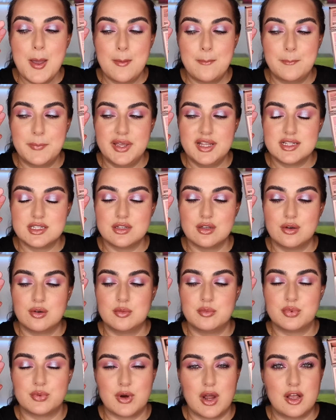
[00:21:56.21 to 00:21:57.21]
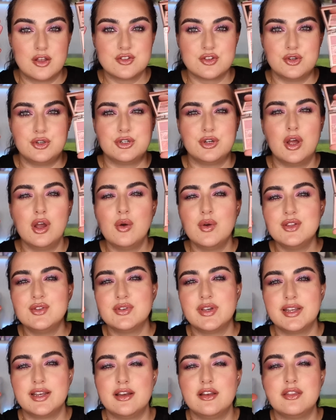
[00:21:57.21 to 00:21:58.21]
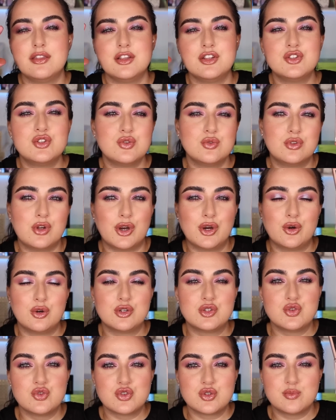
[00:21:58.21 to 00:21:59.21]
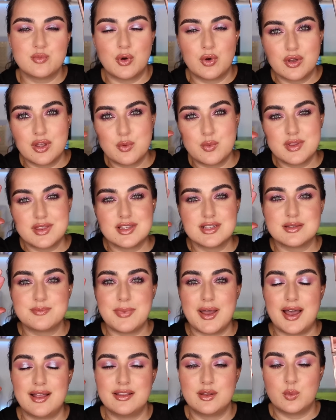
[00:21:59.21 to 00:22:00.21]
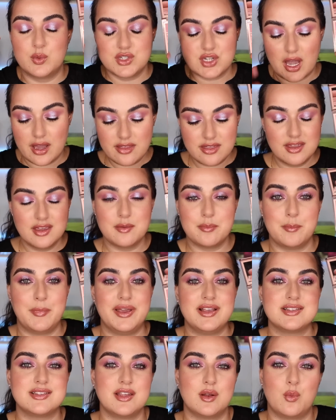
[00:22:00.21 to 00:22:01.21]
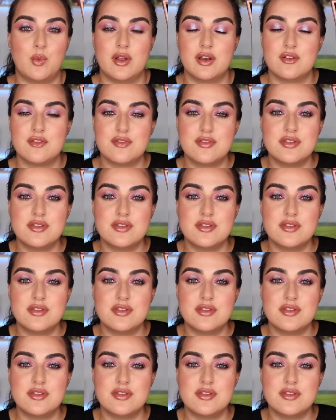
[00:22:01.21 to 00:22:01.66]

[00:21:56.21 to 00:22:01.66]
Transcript: mid-tone brown so you're not going to get anything too dark or too smoky with this palette which I think makes it one of